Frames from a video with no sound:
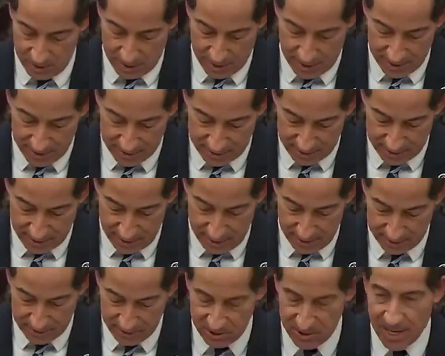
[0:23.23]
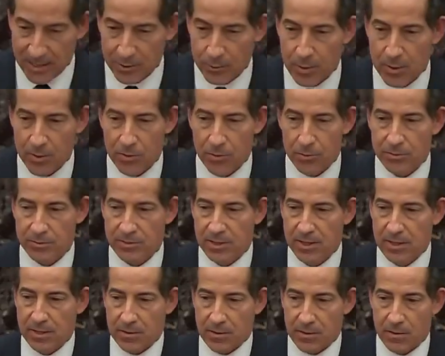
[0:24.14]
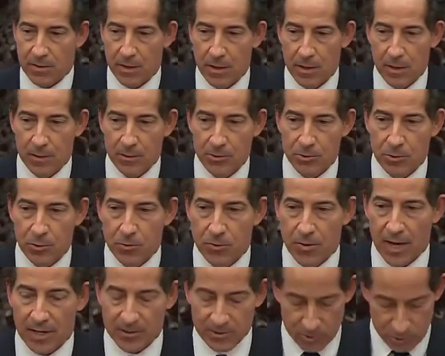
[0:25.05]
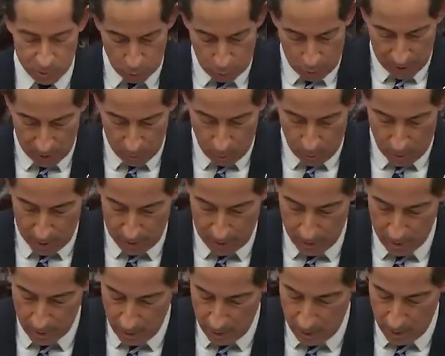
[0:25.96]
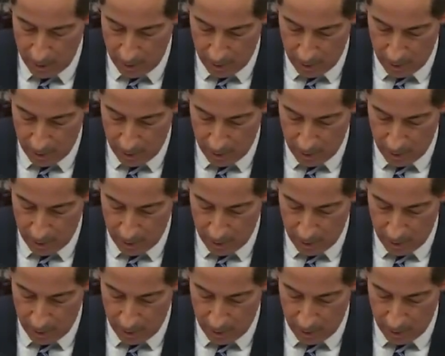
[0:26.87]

United States, January 13th, 2021,